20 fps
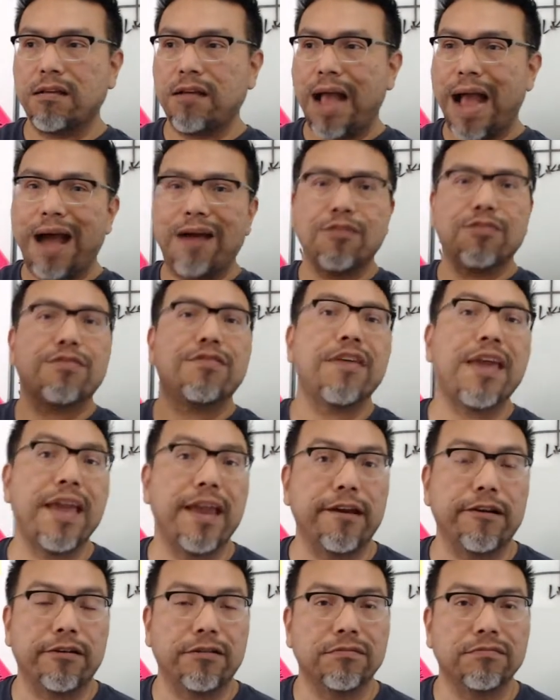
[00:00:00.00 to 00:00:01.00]
out
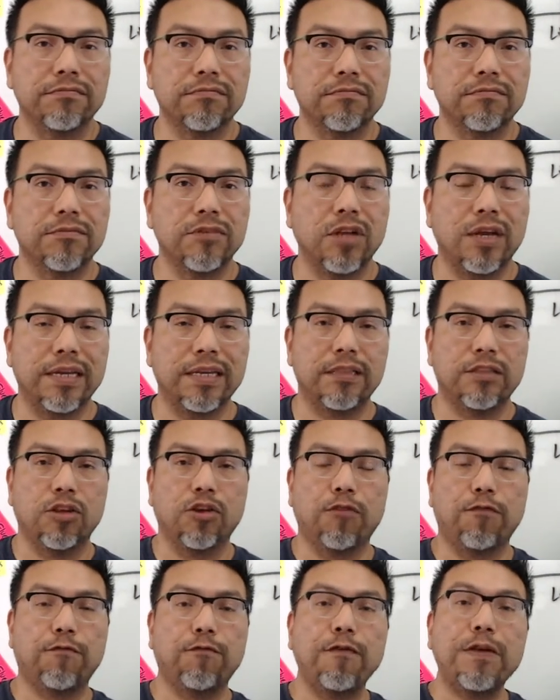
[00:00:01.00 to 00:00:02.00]
there yeah
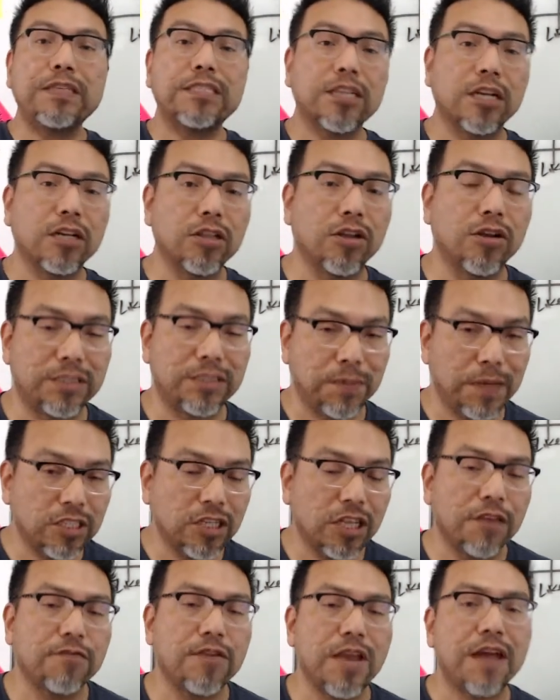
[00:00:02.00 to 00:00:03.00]
your physical
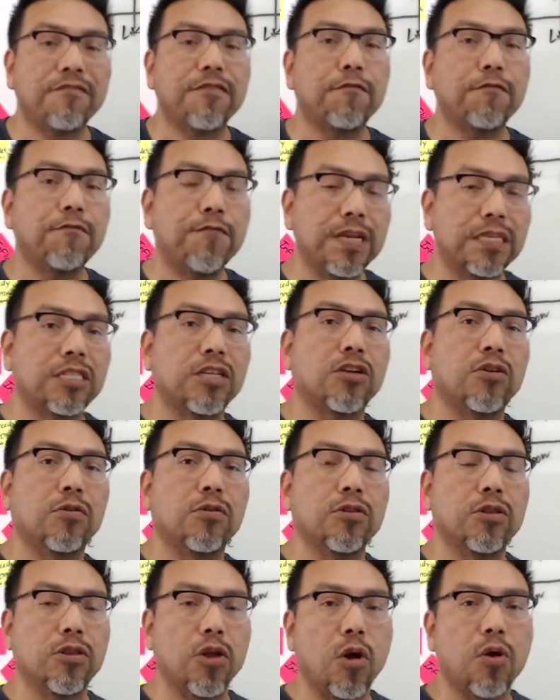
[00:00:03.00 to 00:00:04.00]
especially if you have a physical
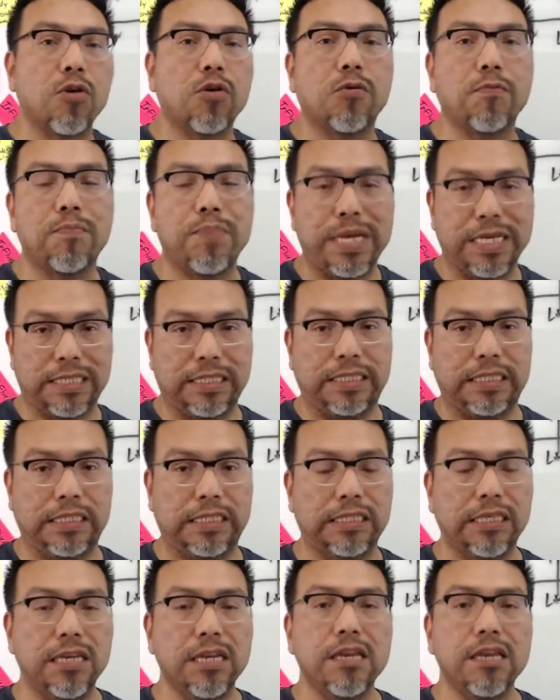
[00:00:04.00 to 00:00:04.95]
local business